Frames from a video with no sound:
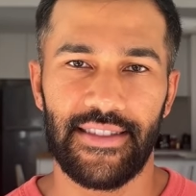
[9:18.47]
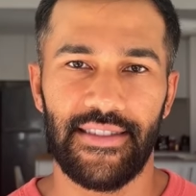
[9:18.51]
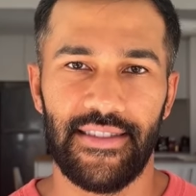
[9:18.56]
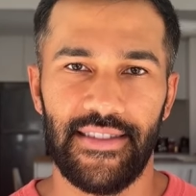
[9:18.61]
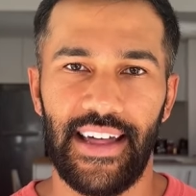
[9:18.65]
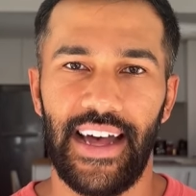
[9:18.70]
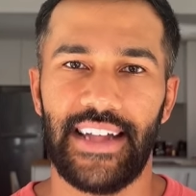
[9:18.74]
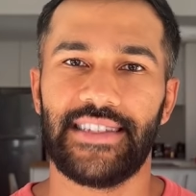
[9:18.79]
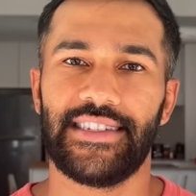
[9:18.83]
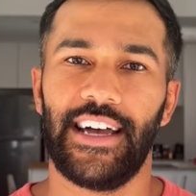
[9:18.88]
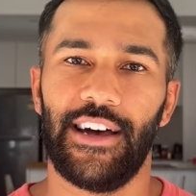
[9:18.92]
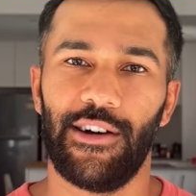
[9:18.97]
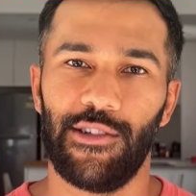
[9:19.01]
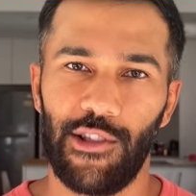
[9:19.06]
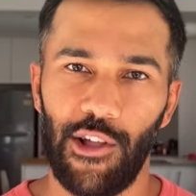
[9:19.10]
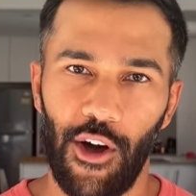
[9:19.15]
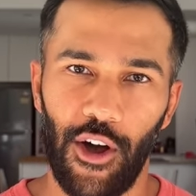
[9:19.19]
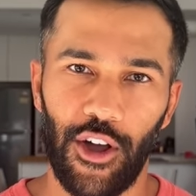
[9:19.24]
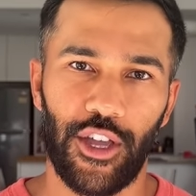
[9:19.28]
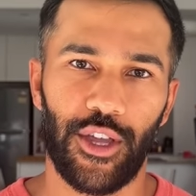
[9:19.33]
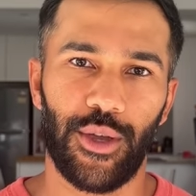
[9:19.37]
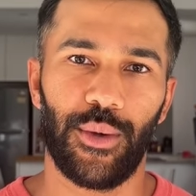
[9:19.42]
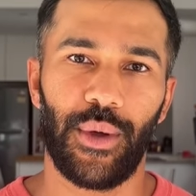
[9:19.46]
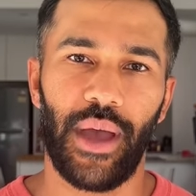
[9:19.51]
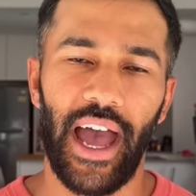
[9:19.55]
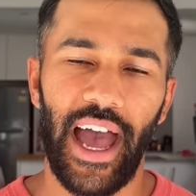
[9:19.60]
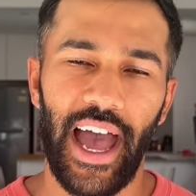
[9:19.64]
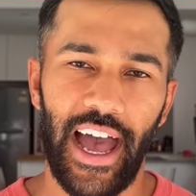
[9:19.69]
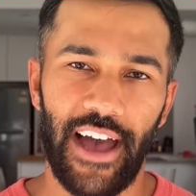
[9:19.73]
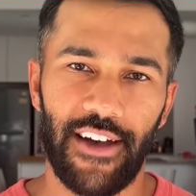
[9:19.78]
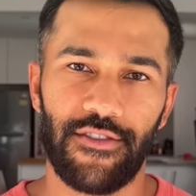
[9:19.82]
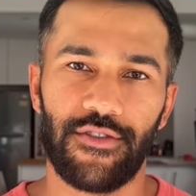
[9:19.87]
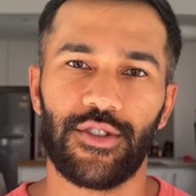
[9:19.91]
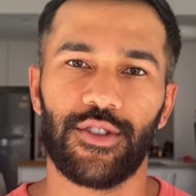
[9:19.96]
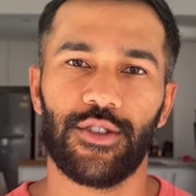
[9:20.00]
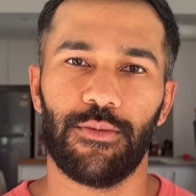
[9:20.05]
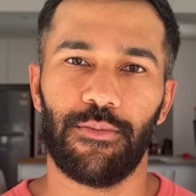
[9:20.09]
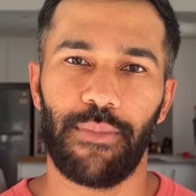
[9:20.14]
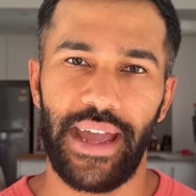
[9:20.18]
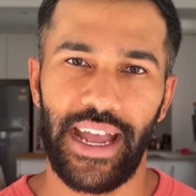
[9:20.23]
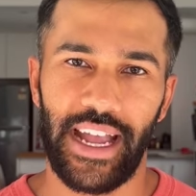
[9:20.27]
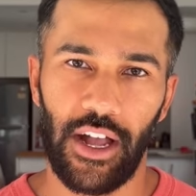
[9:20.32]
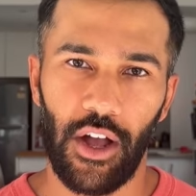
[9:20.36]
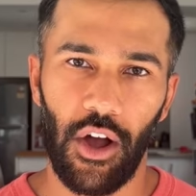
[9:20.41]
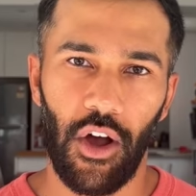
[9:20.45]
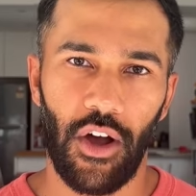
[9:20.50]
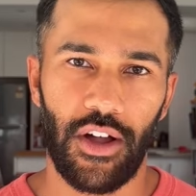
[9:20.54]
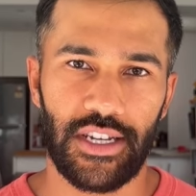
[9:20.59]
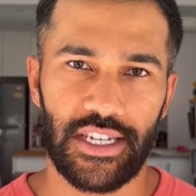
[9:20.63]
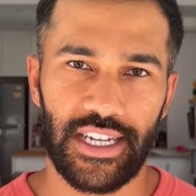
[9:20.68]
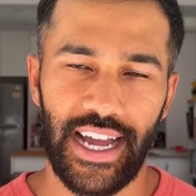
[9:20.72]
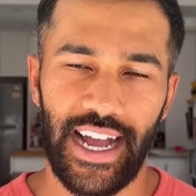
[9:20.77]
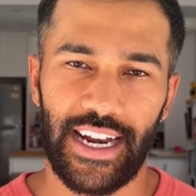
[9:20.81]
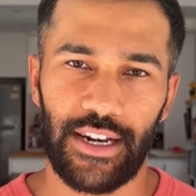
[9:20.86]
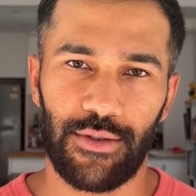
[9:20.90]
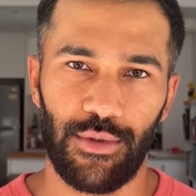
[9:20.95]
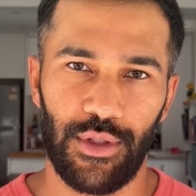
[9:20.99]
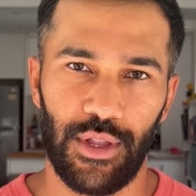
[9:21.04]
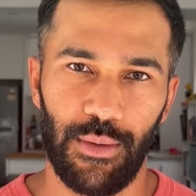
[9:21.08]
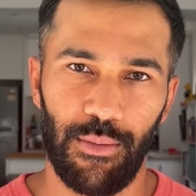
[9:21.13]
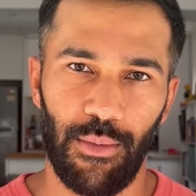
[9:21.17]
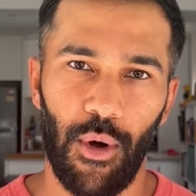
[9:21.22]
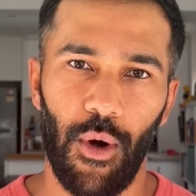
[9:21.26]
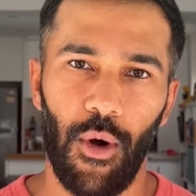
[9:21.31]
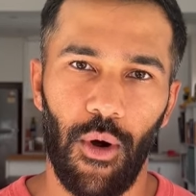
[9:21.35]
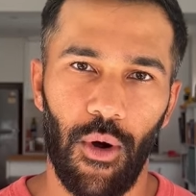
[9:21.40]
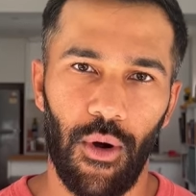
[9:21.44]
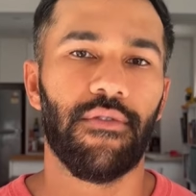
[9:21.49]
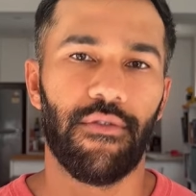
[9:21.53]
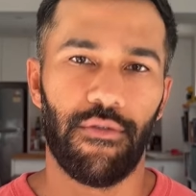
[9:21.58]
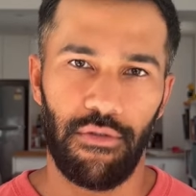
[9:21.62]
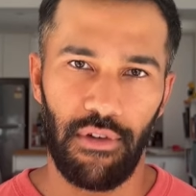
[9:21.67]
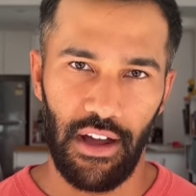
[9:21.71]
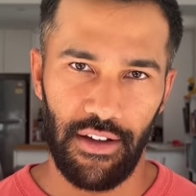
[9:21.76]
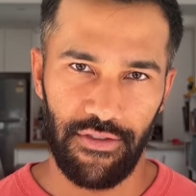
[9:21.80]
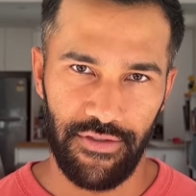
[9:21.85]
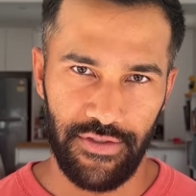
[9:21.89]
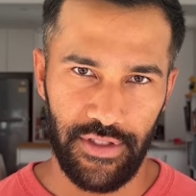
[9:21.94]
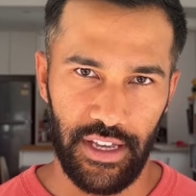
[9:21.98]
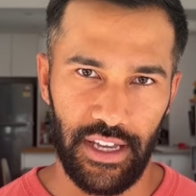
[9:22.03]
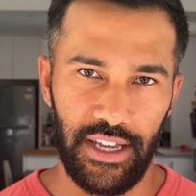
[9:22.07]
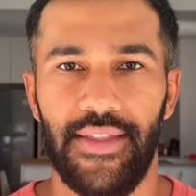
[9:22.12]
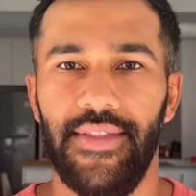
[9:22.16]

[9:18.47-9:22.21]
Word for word: That's how long you have to make contact with the ball, roughly.